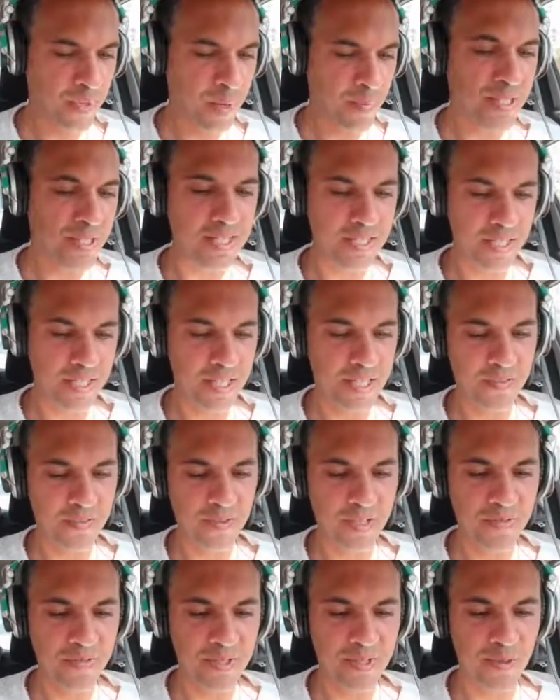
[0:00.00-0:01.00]
But still, if
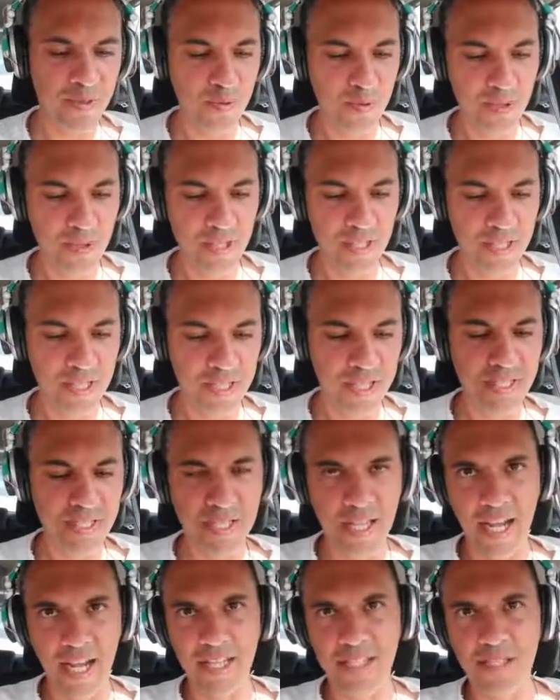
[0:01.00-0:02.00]
even Google
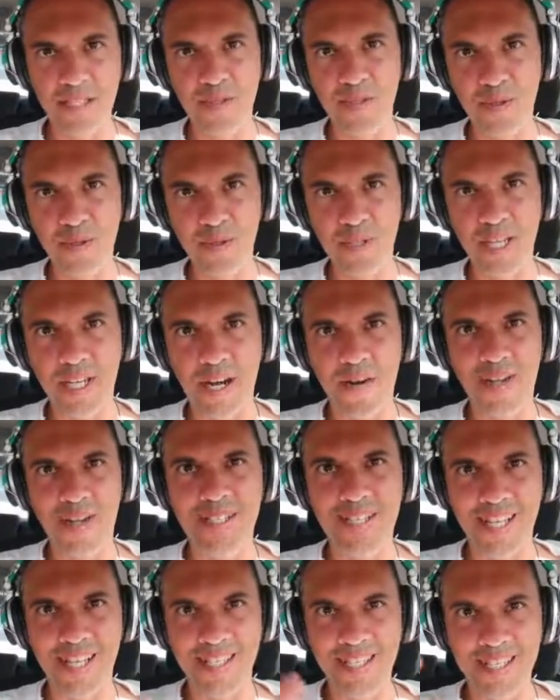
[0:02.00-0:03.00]
decides to use
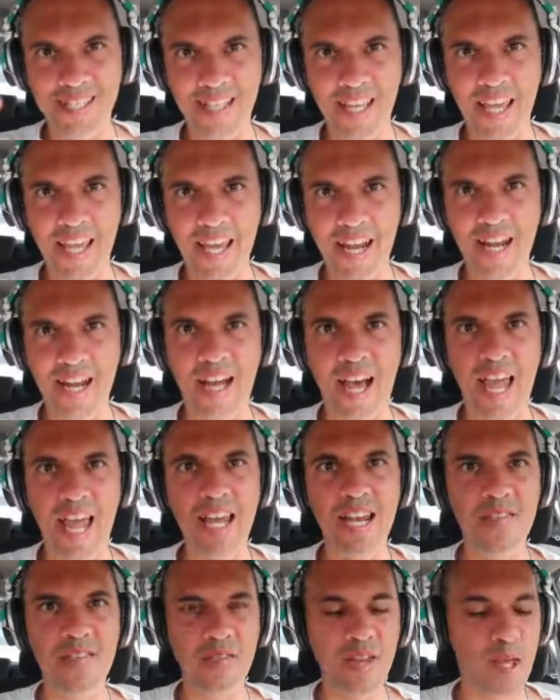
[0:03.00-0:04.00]
Keras as their
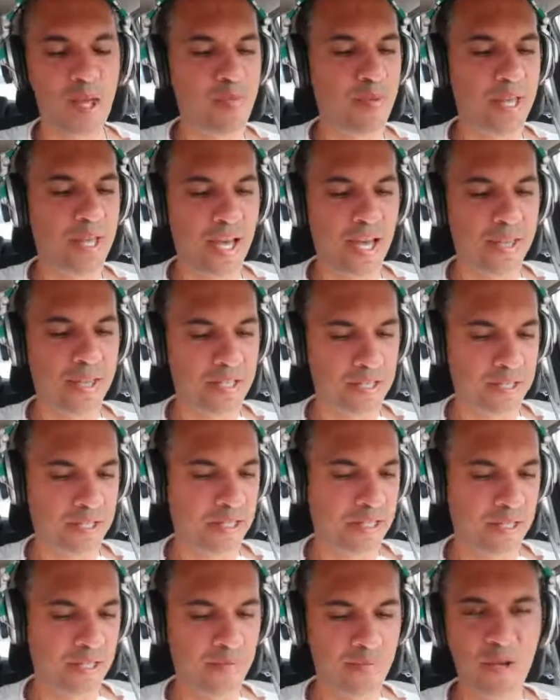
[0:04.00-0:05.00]
high-level API,
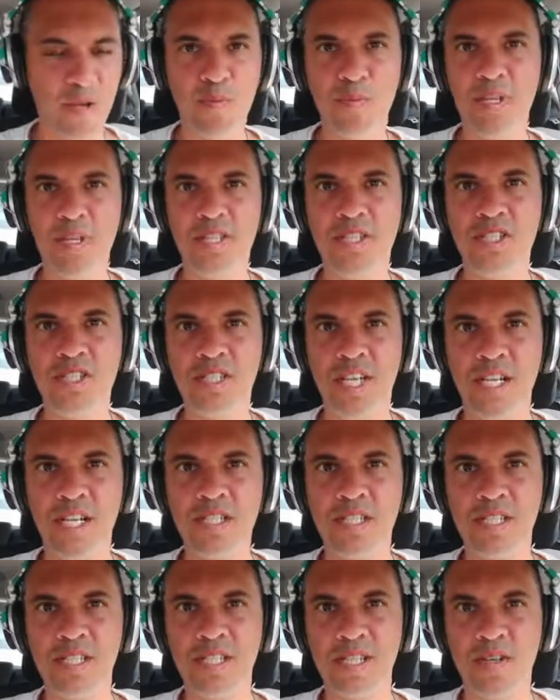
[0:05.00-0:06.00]
this, in my opinion,
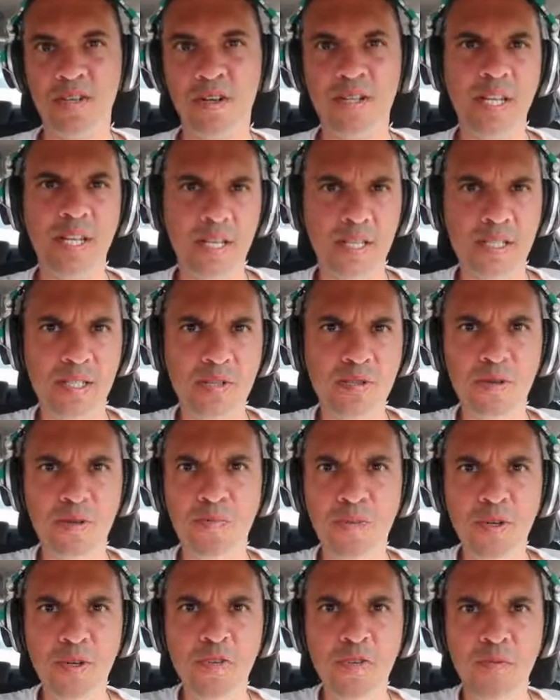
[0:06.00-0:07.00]
changes a lot, and is a
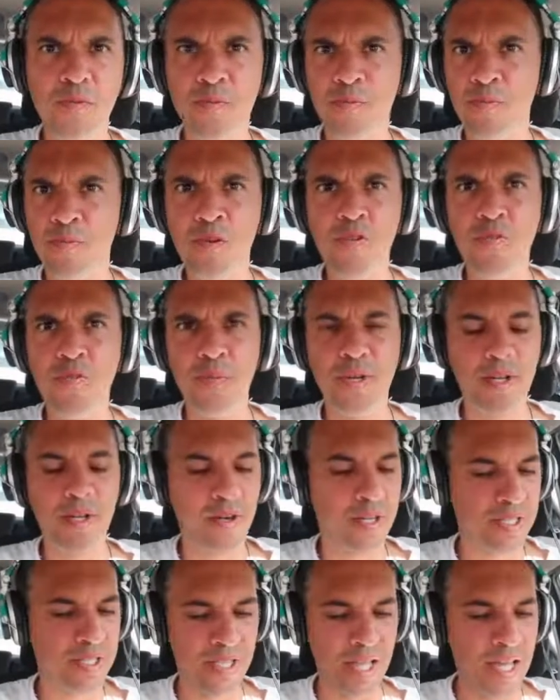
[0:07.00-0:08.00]
good new move,
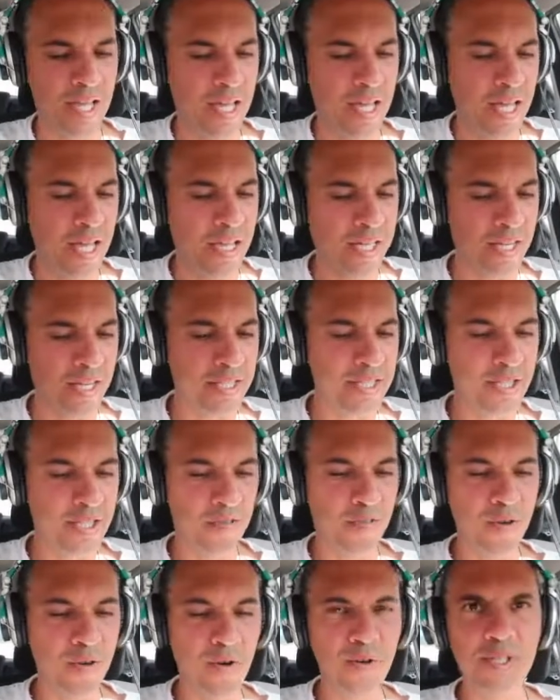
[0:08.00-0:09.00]
because
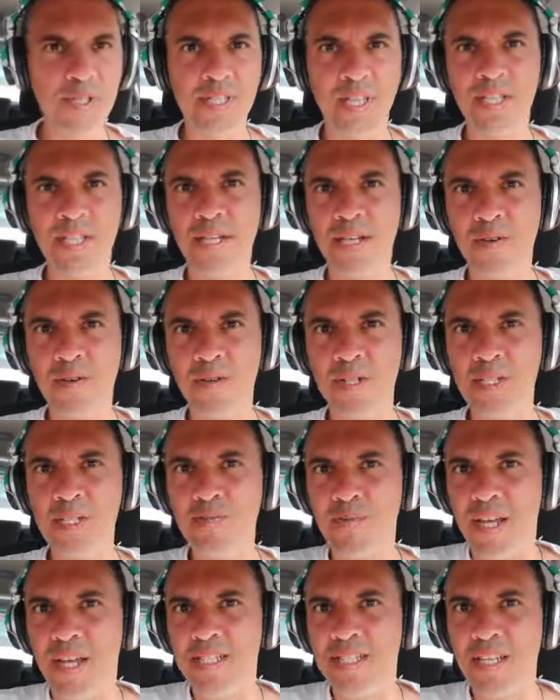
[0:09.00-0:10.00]
TensorFlow standalone is
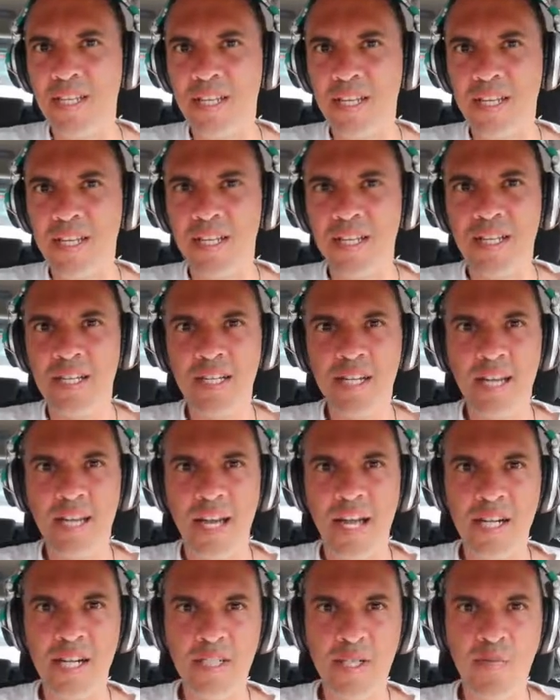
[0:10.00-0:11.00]
basically a linear
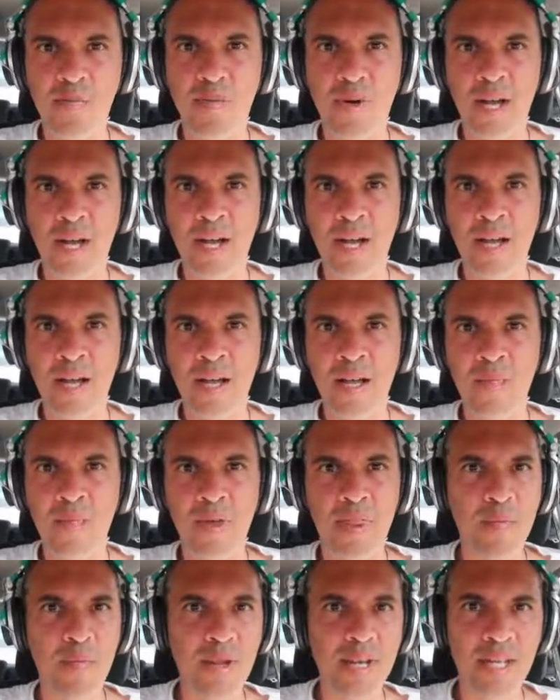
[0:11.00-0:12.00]
algebra
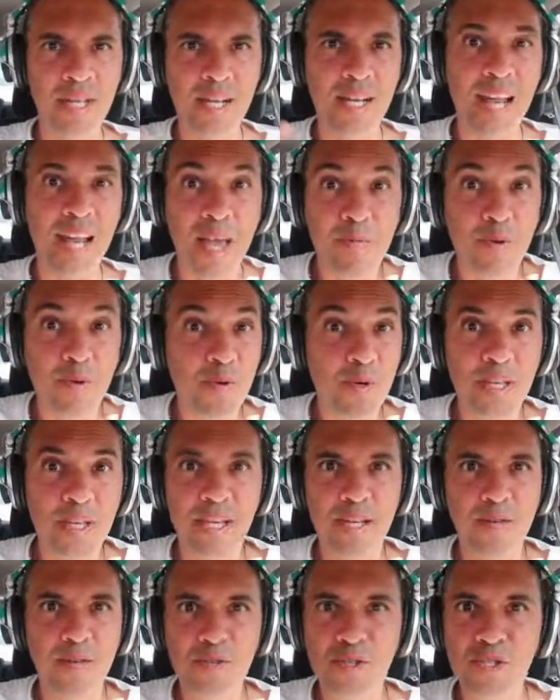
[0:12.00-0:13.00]
mathematical library,
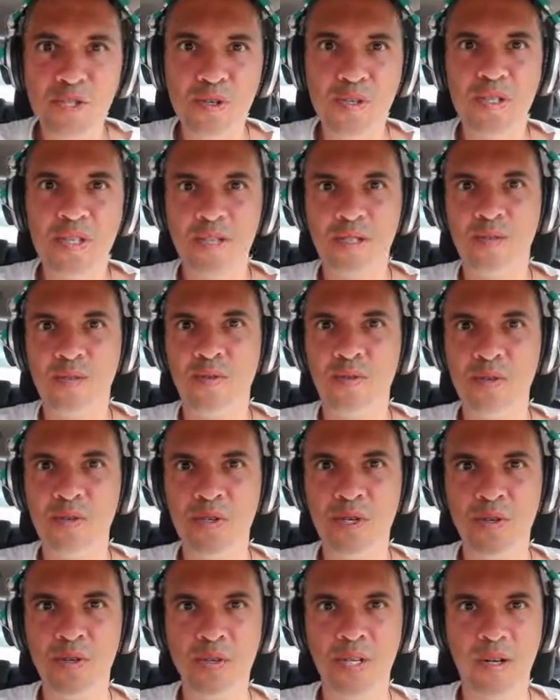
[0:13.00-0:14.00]
and you shouldn't do
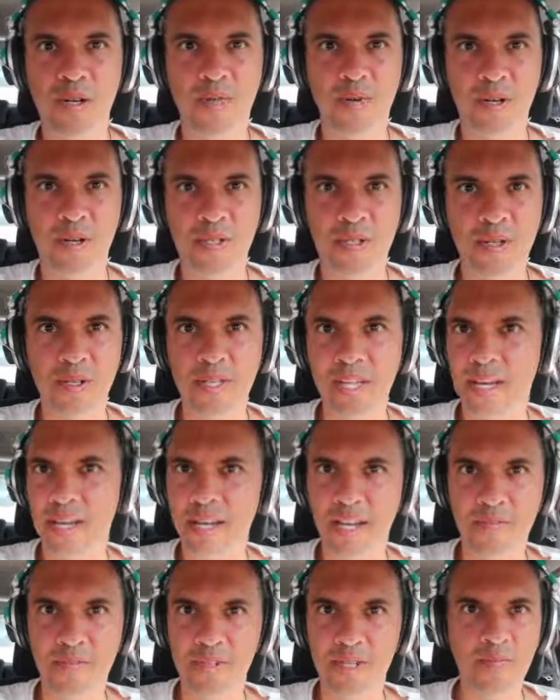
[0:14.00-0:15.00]
neural networks on that
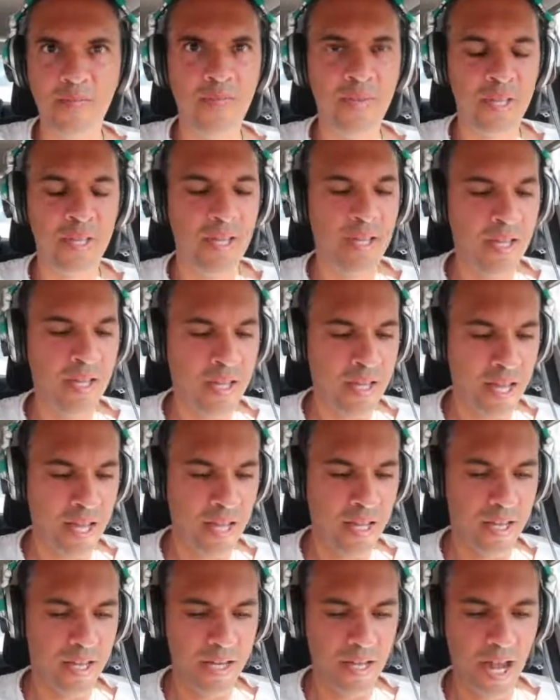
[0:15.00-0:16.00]
level.
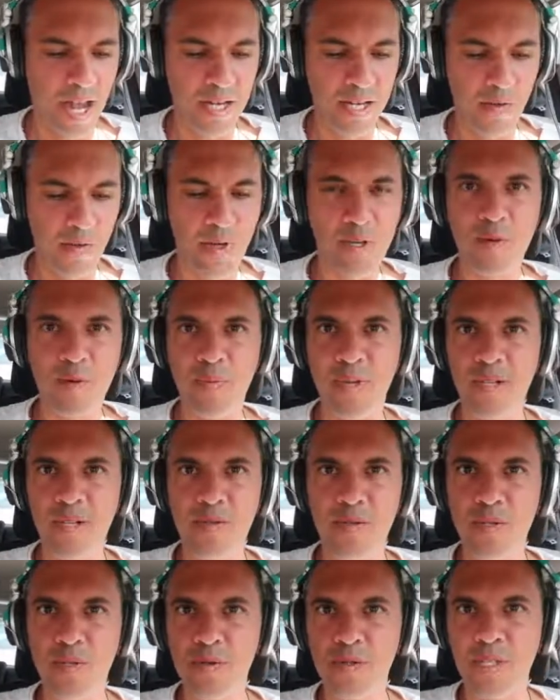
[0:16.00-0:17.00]
I highly recommend
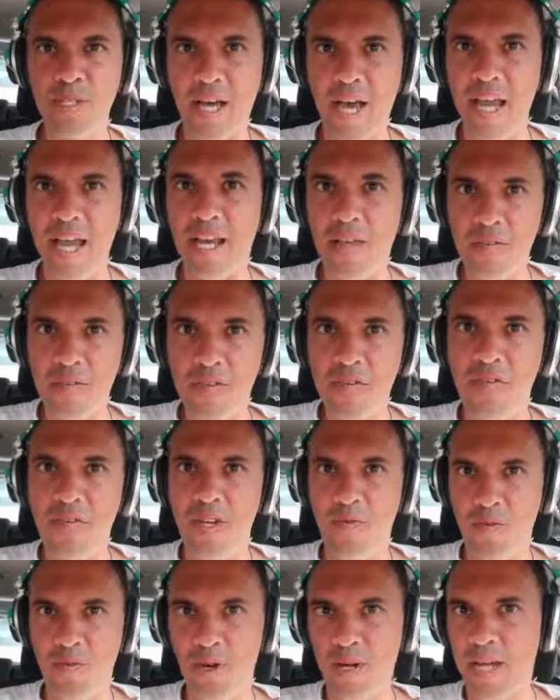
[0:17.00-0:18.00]
to use a high-level
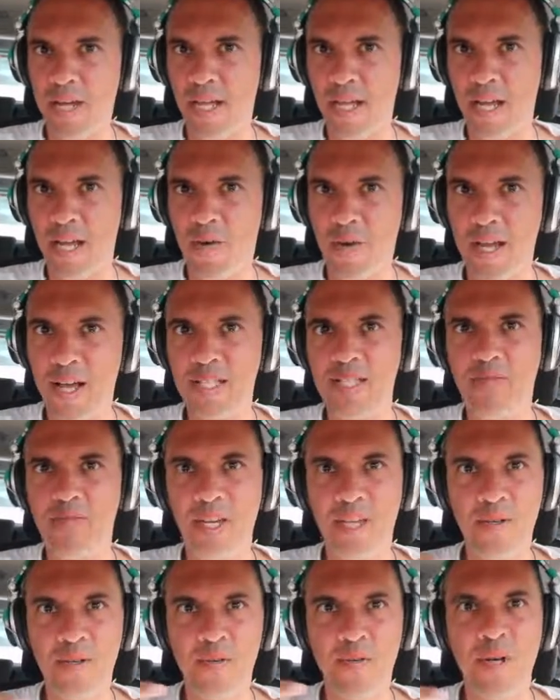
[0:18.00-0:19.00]
framework like Keras,
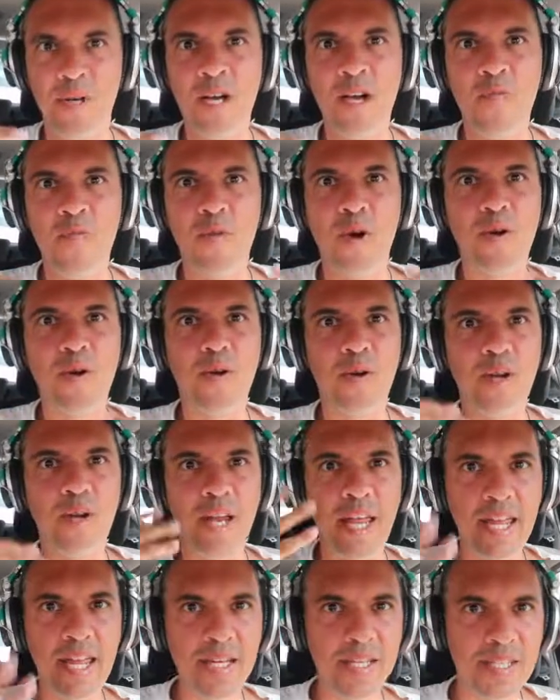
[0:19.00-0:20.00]
where you work on
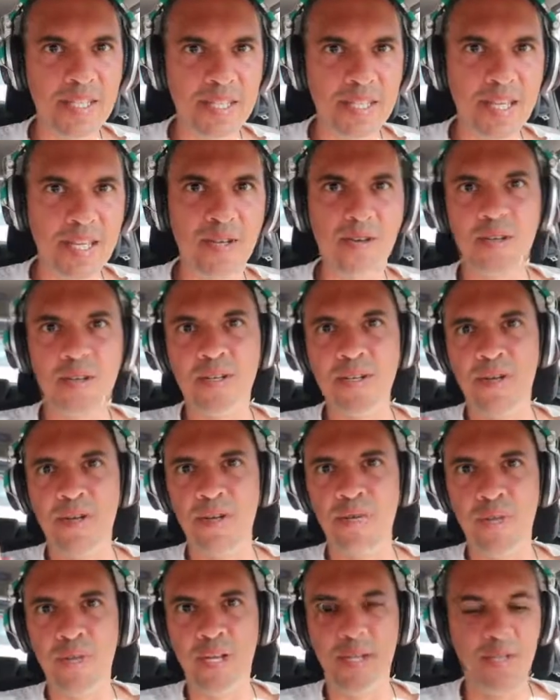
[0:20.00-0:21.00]
layers and not
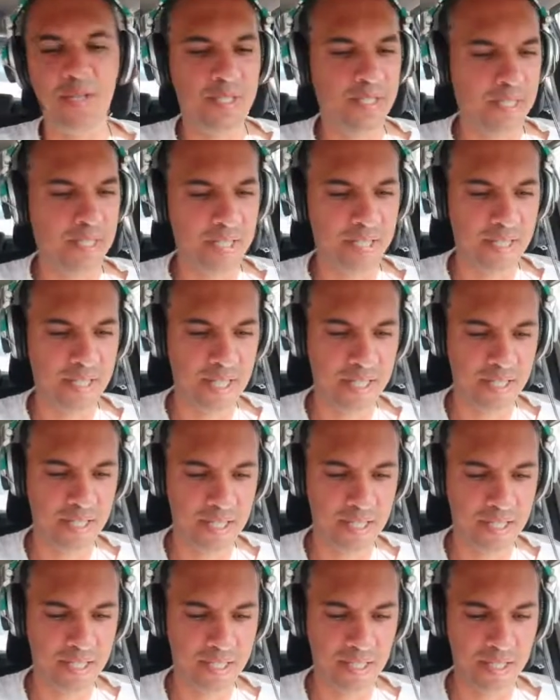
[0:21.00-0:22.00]
on matrices.
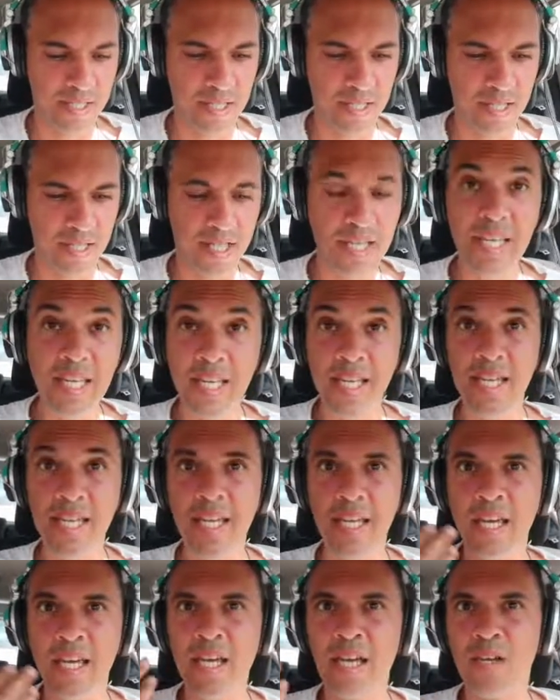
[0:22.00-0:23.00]
That's
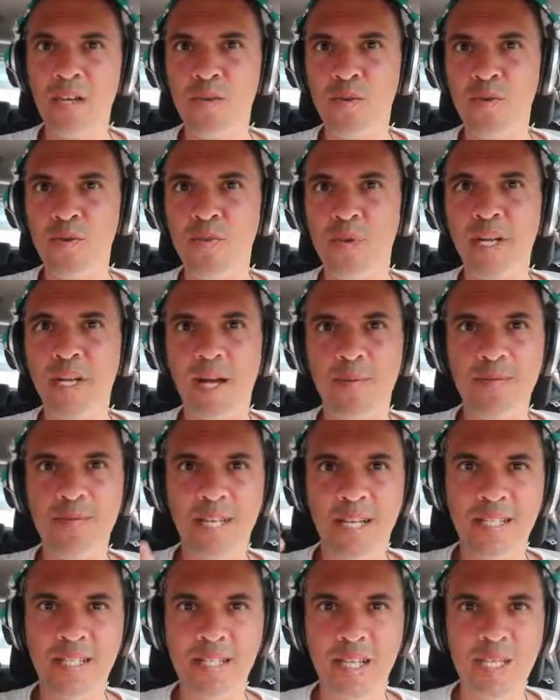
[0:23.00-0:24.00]
key to become
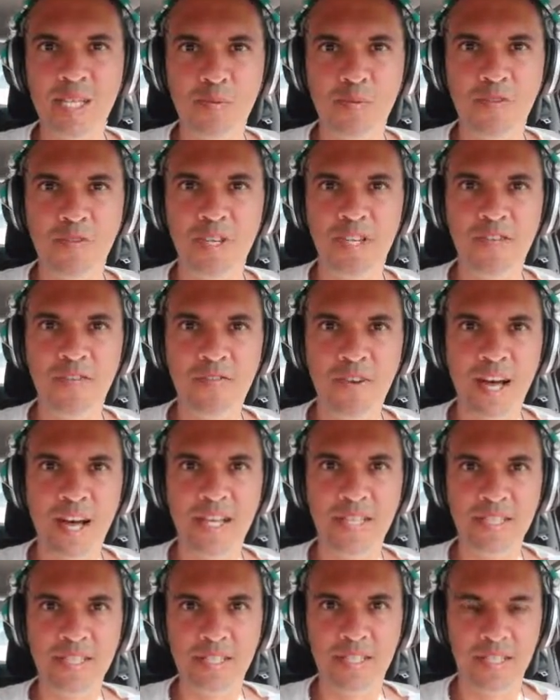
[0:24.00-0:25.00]
successful and
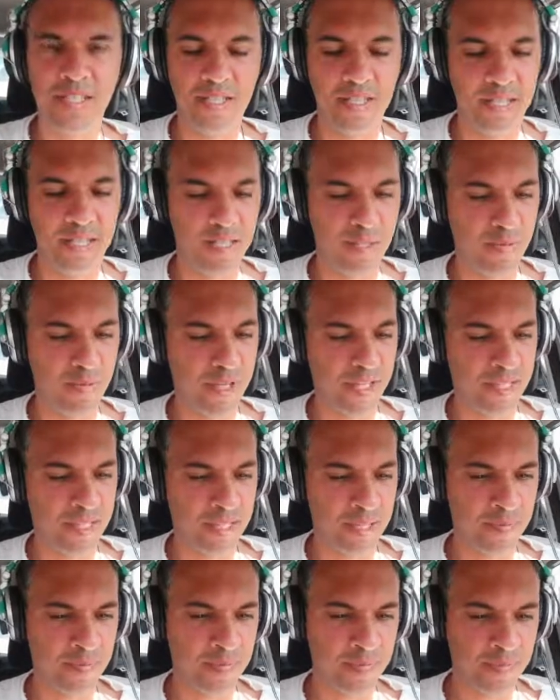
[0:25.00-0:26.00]
fast in that space.